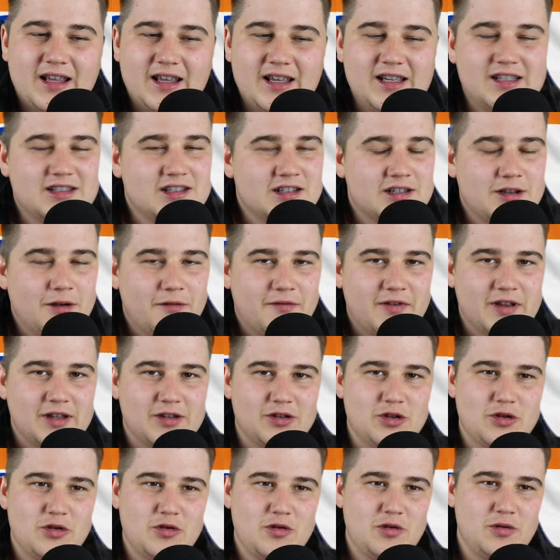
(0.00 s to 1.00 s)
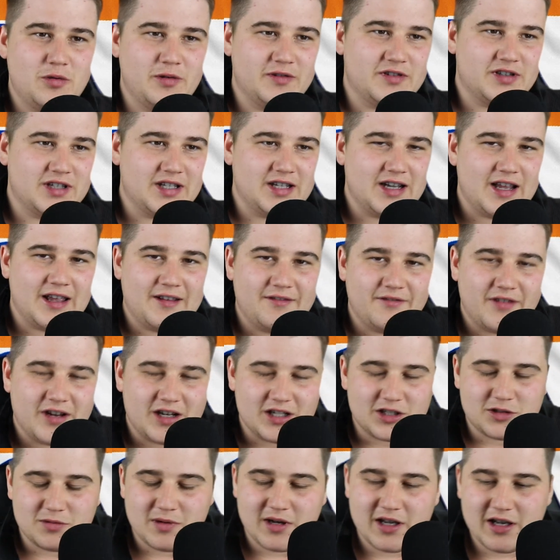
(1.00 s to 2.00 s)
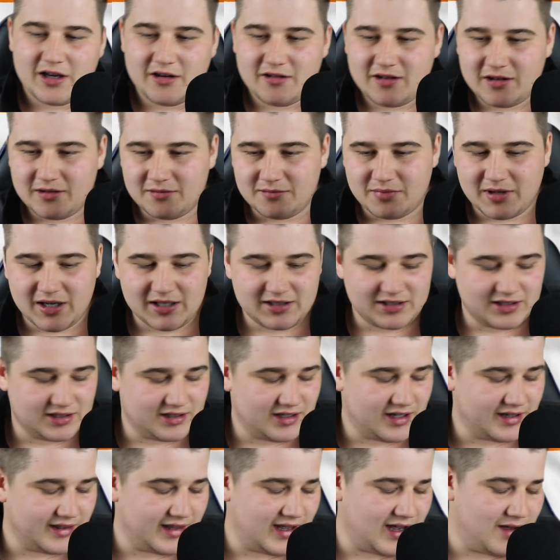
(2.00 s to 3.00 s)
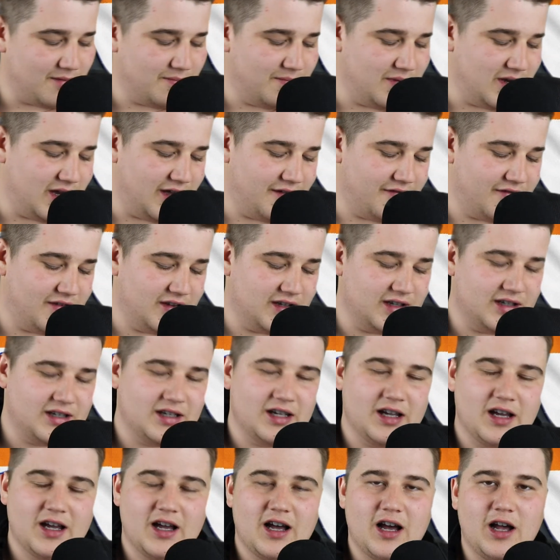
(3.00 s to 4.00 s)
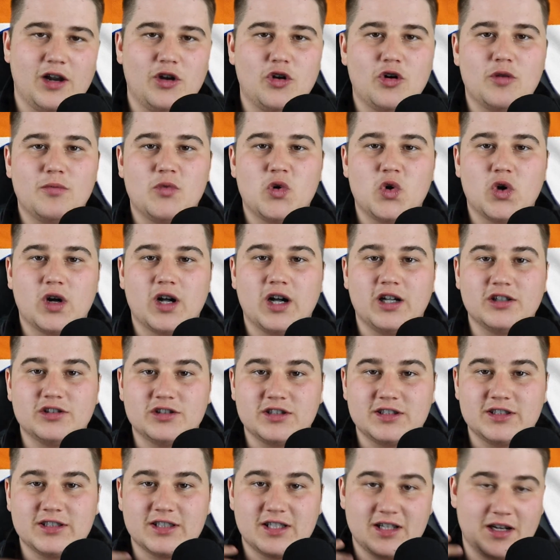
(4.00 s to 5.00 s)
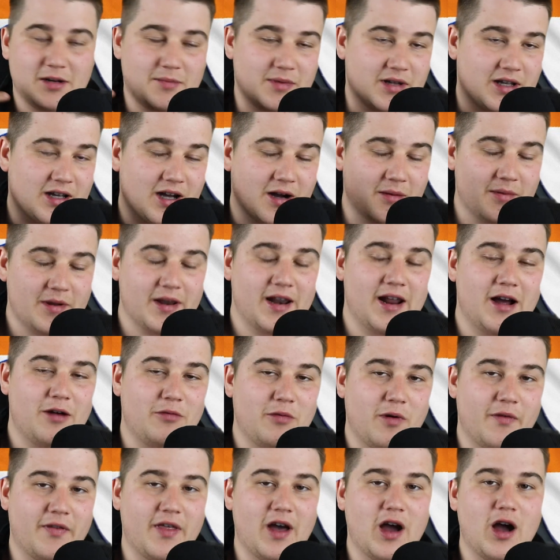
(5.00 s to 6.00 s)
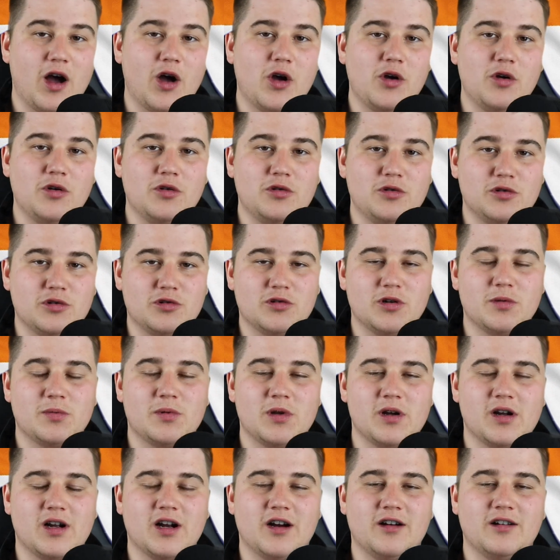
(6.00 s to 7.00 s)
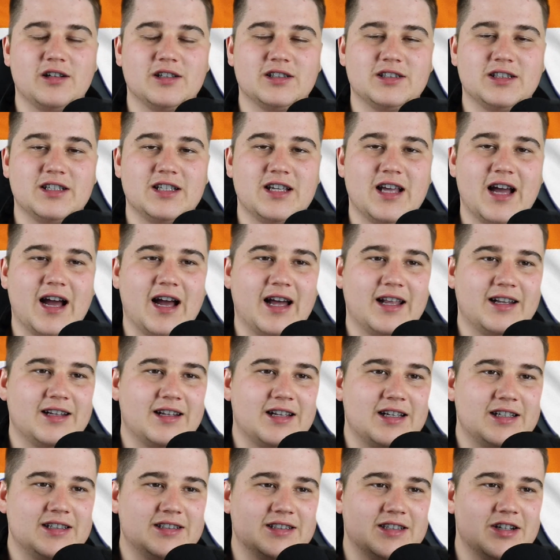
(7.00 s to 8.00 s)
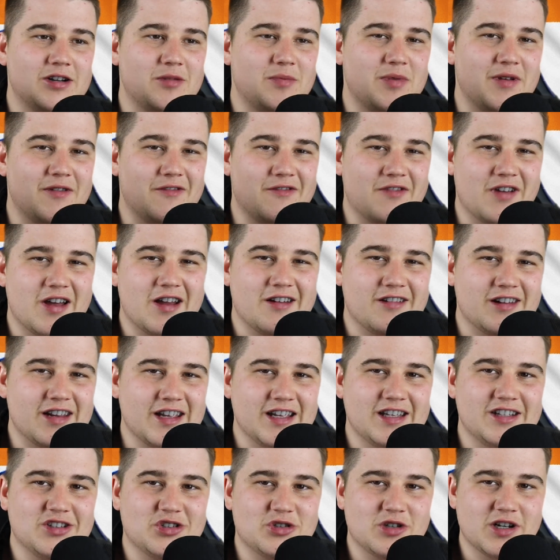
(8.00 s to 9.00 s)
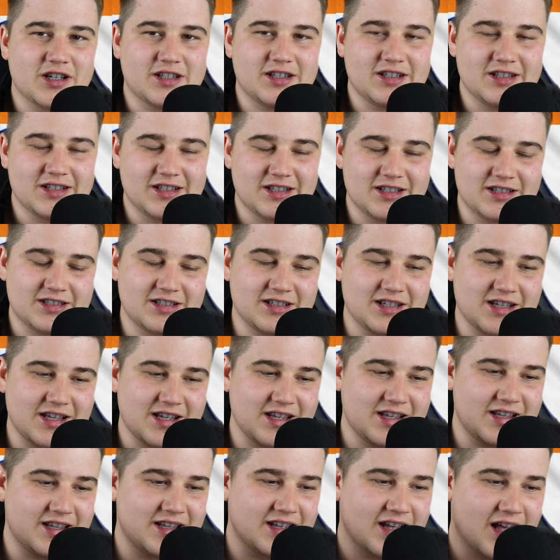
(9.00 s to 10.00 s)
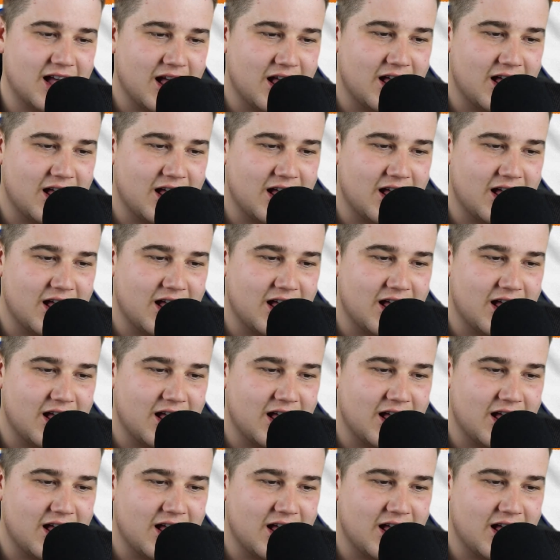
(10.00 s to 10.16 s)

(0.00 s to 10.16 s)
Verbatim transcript: isn't something new. We've seen it in Venezuela and places like that. But I think uh, a lot more countries are going to be coming out with their own cryptocurrency, and it's going to be very interesting to see